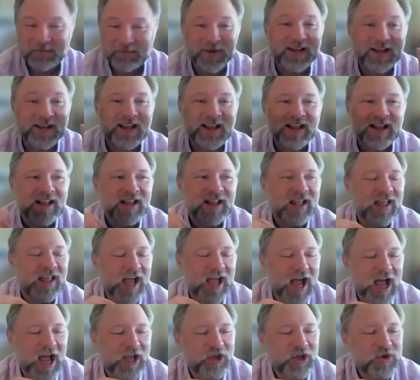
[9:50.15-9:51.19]
But
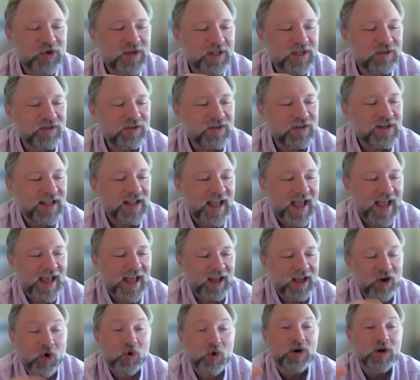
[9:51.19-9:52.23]
uh, you can look
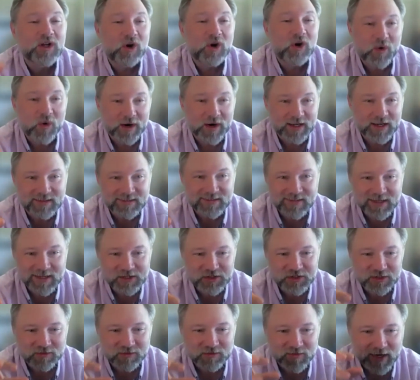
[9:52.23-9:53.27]
at cortical
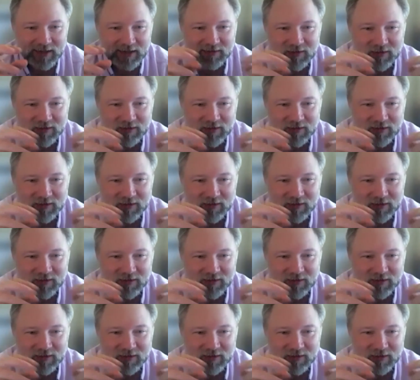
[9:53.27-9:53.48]
organization, right?